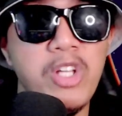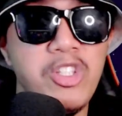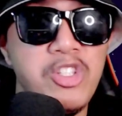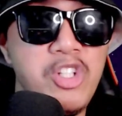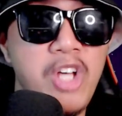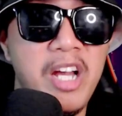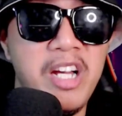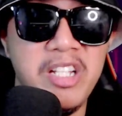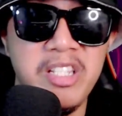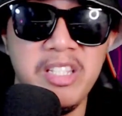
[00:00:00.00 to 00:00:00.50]

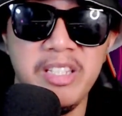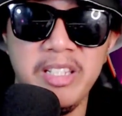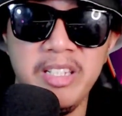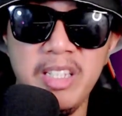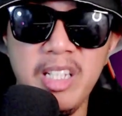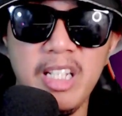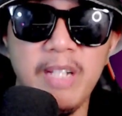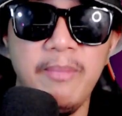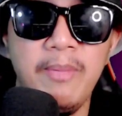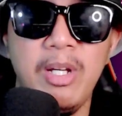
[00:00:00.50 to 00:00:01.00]
do you honestly
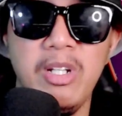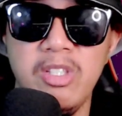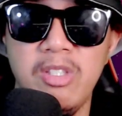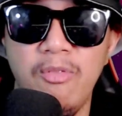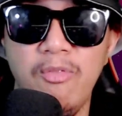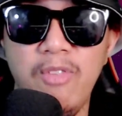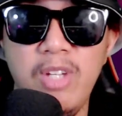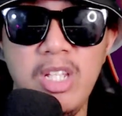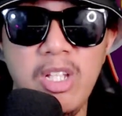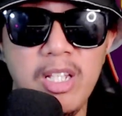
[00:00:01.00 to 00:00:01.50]
think about this
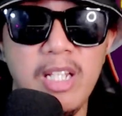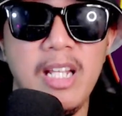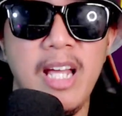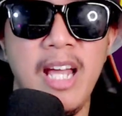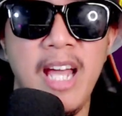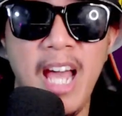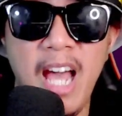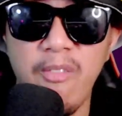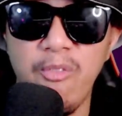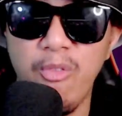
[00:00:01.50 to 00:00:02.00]
video that I
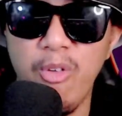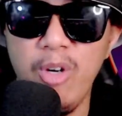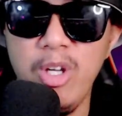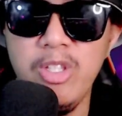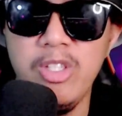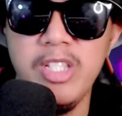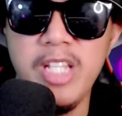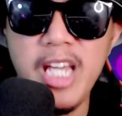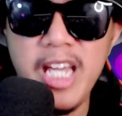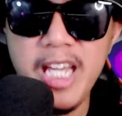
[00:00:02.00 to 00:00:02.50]
have for
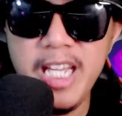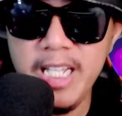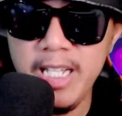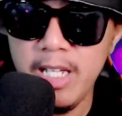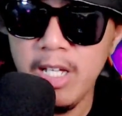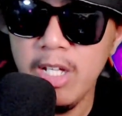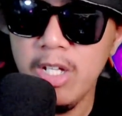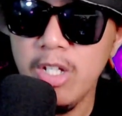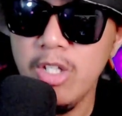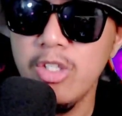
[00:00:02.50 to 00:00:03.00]
today?
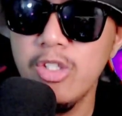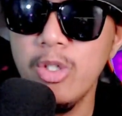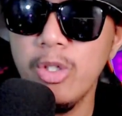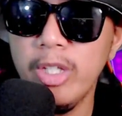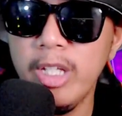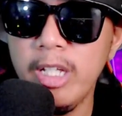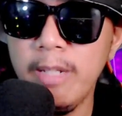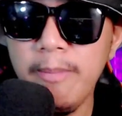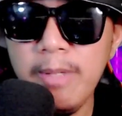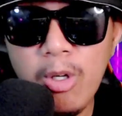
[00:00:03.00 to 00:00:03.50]
So
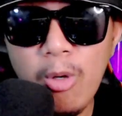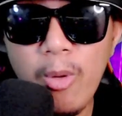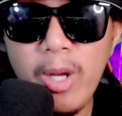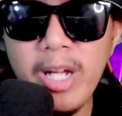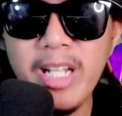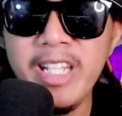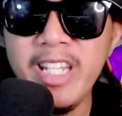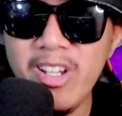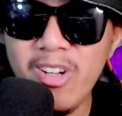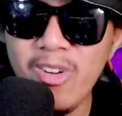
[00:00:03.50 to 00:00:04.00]
let me know
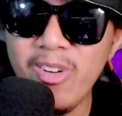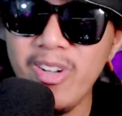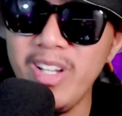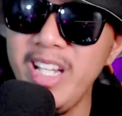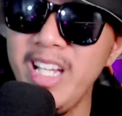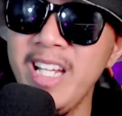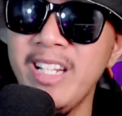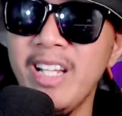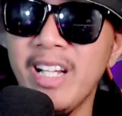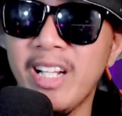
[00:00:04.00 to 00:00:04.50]
right here
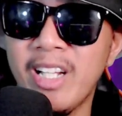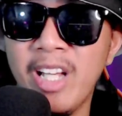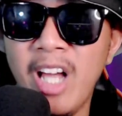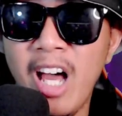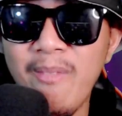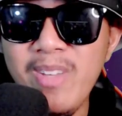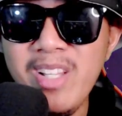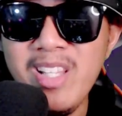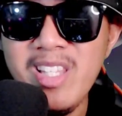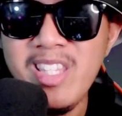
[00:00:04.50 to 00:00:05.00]
in the
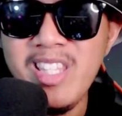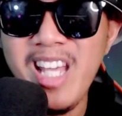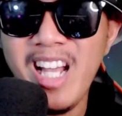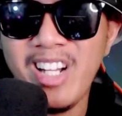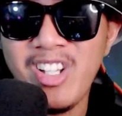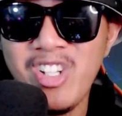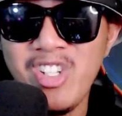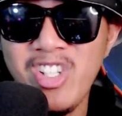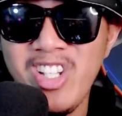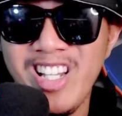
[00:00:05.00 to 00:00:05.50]
comment
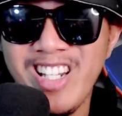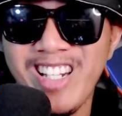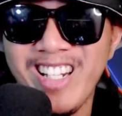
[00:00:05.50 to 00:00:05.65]
section.